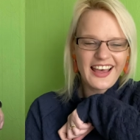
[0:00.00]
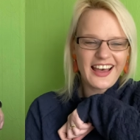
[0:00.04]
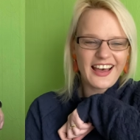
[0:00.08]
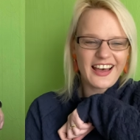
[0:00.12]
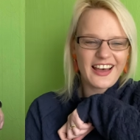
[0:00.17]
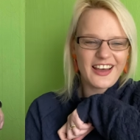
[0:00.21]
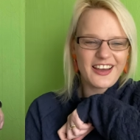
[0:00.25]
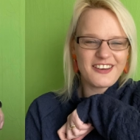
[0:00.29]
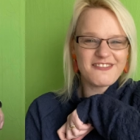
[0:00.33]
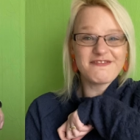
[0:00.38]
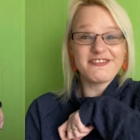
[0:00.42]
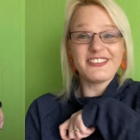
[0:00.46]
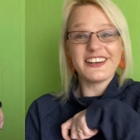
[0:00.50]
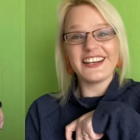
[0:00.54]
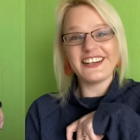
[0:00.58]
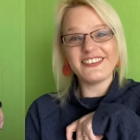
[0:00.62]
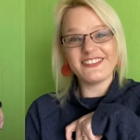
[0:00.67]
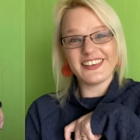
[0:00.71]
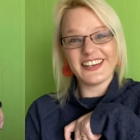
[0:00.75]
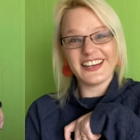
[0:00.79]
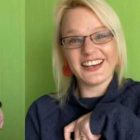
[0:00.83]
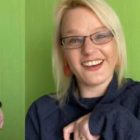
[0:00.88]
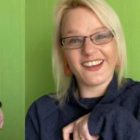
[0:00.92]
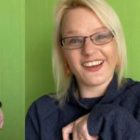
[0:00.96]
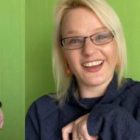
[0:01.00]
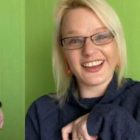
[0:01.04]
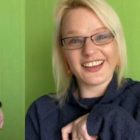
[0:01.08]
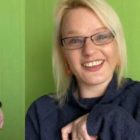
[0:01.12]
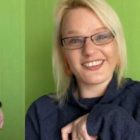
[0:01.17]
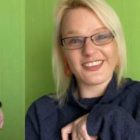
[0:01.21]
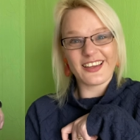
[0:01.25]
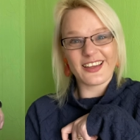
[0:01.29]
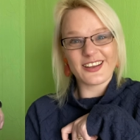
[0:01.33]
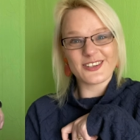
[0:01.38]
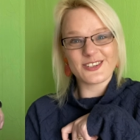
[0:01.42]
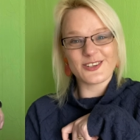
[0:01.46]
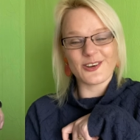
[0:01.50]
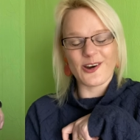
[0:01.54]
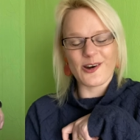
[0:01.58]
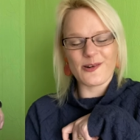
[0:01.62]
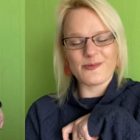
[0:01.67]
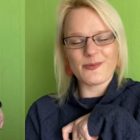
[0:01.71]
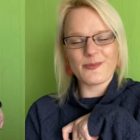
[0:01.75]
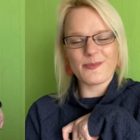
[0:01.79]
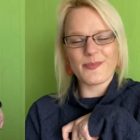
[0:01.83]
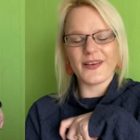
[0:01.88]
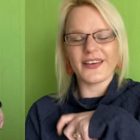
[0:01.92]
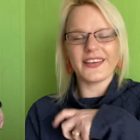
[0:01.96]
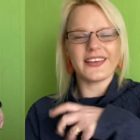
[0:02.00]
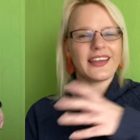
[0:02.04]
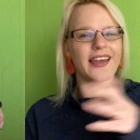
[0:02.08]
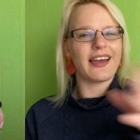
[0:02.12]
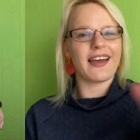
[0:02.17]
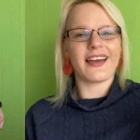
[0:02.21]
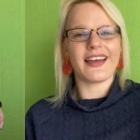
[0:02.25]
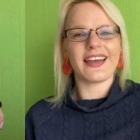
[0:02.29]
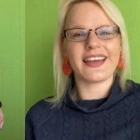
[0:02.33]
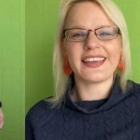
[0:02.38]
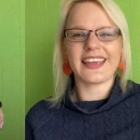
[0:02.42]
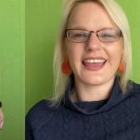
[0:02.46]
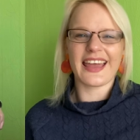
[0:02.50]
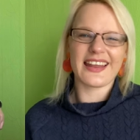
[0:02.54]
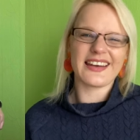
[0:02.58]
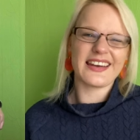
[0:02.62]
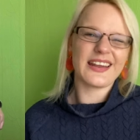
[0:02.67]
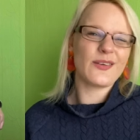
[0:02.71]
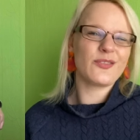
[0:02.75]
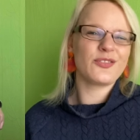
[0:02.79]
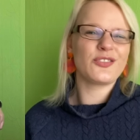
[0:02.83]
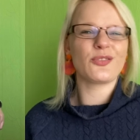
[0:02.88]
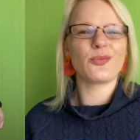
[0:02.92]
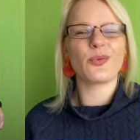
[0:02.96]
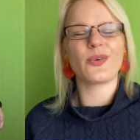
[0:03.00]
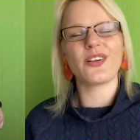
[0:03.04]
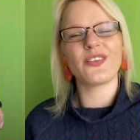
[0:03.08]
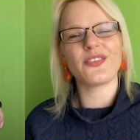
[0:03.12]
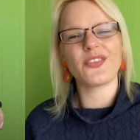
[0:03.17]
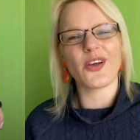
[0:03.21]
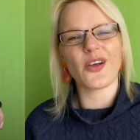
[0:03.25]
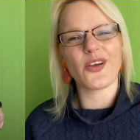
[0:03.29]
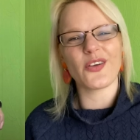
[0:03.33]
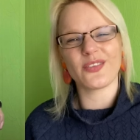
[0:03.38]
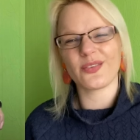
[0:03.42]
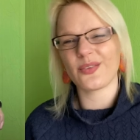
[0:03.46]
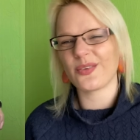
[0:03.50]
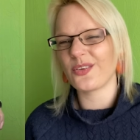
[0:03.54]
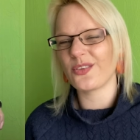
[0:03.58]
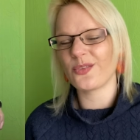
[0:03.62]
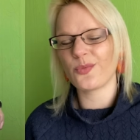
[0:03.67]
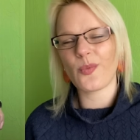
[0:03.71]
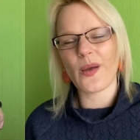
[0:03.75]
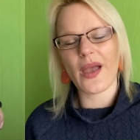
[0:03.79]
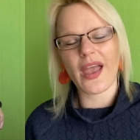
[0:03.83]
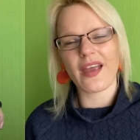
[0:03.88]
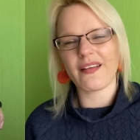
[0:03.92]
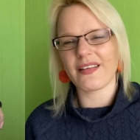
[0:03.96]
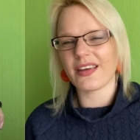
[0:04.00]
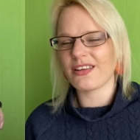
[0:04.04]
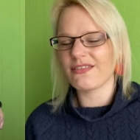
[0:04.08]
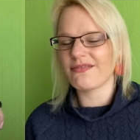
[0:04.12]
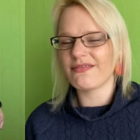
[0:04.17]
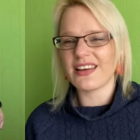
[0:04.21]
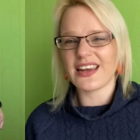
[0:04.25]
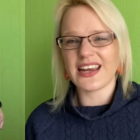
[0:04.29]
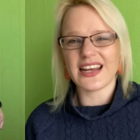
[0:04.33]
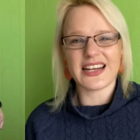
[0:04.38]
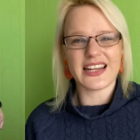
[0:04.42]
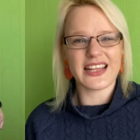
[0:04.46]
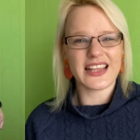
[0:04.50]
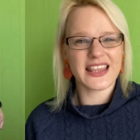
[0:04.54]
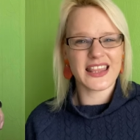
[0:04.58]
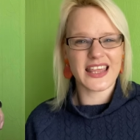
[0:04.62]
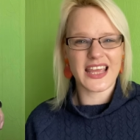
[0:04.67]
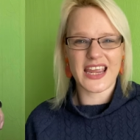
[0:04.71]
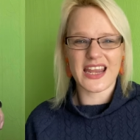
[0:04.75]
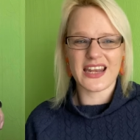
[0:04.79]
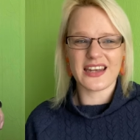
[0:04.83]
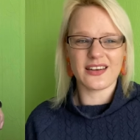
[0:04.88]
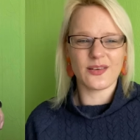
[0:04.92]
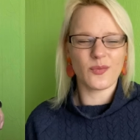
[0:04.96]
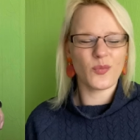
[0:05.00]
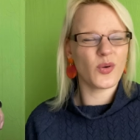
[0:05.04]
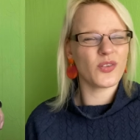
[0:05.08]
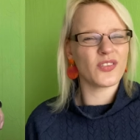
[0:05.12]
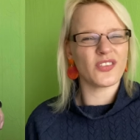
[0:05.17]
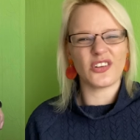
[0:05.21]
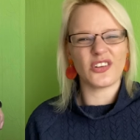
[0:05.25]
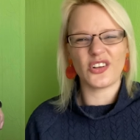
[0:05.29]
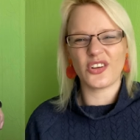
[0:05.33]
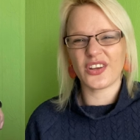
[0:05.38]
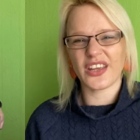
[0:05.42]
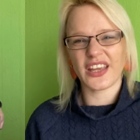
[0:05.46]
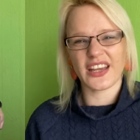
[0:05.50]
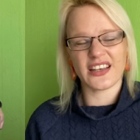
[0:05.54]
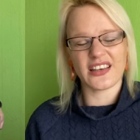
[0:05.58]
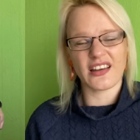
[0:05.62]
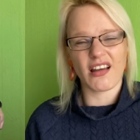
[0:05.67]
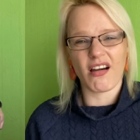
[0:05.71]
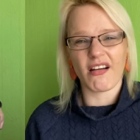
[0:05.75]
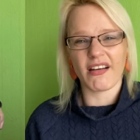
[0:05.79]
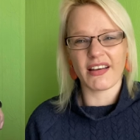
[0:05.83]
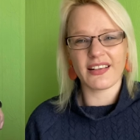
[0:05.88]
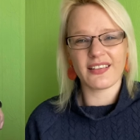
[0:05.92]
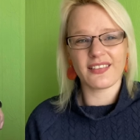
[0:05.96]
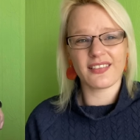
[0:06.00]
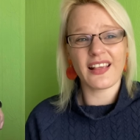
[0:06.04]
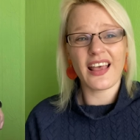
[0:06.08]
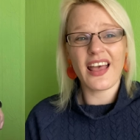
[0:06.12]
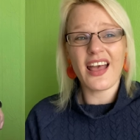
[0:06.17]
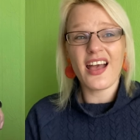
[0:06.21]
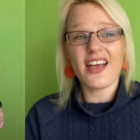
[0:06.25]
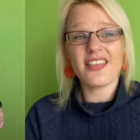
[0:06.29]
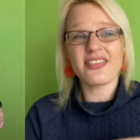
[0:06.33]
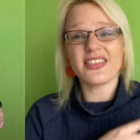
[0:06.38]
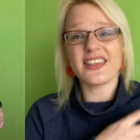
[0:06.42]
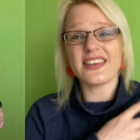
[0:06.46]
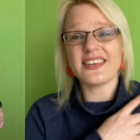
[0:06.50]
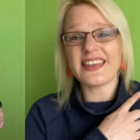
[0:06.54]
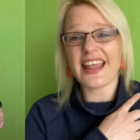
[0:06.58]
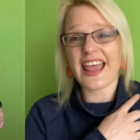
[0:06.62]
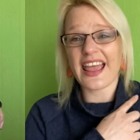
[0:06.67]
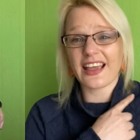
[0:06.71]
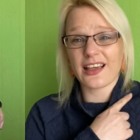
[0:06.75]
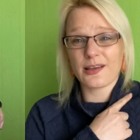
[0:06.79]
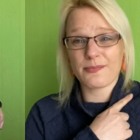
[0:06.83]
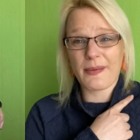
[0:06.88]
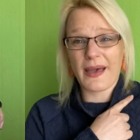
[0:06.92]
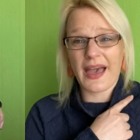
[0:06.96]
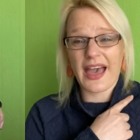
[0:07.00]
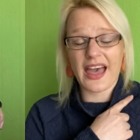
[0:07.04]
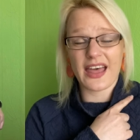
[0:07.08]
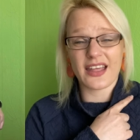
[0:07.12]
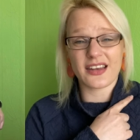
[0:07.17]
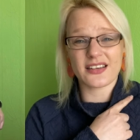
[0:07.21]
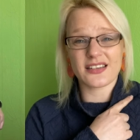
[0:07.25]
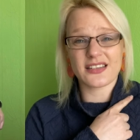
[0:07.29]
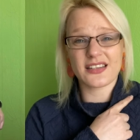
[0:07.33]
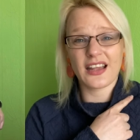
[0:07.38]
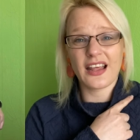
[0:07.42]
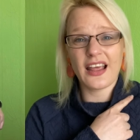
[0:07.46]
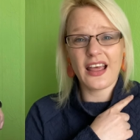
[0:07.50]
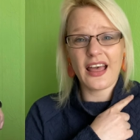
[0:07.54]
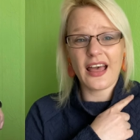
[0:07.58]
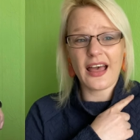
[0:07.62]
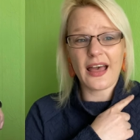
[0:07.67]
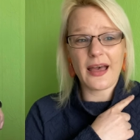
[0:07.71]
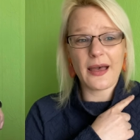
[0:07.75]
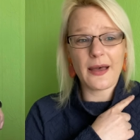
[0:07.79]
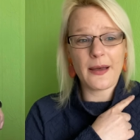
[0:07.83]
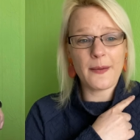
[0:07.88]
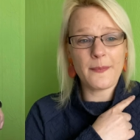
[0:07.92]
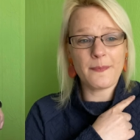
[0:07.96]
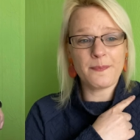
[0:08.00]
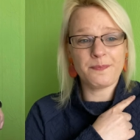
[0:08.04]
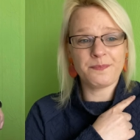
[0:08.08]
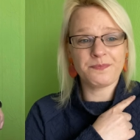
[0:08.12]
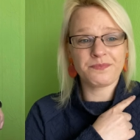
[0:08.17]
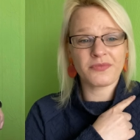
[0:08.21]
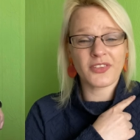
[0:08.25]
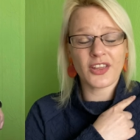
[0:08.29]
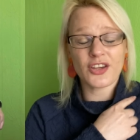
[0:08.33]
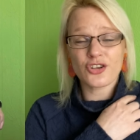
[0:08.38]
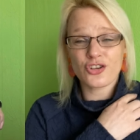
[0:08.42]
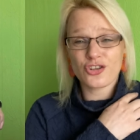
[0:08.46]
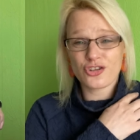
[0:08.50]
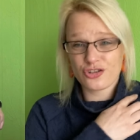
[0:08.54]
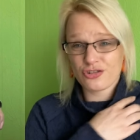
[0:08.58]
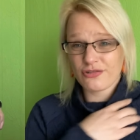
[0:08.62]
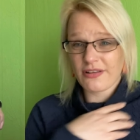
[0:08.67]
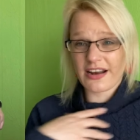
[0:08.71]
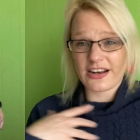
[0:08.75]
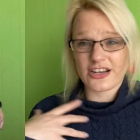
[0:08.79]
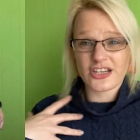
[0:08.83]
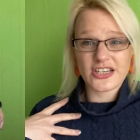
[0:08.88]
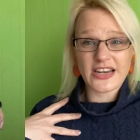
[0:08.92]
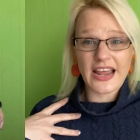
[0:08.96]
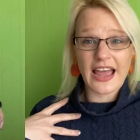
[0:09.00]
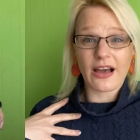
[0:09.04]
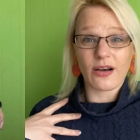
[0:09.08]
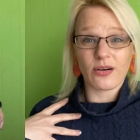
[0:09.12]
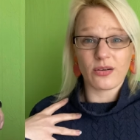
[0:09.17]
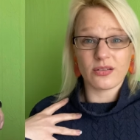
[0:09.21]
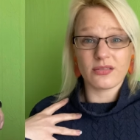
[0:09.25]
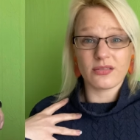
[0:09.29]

Uh, really, really like that top. But yeah, again, it was just one of those that was wearing really thin. It wasn't looking nice. The neckband um, stretched out